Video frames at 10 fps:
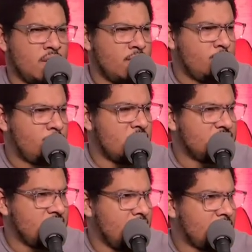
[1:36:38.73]

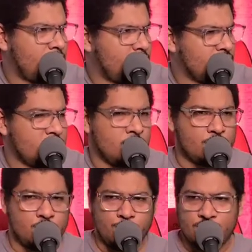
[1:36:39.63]
prosthetic person in a
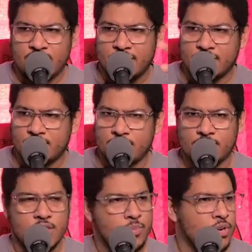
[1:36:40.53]
suit say this to this
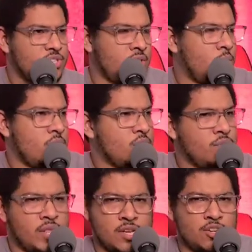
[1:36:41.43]
other person, and we don't
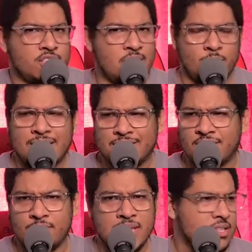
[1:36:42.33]
really understand what that
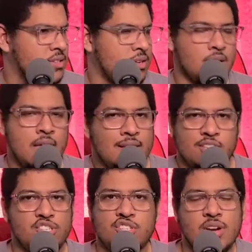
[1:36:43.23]
stuff means. And
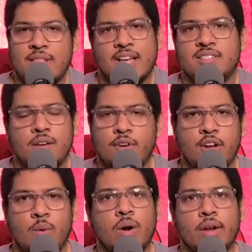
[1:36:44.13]
it's just, tra- like, it's never going
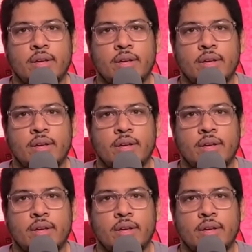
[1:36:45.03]
to work.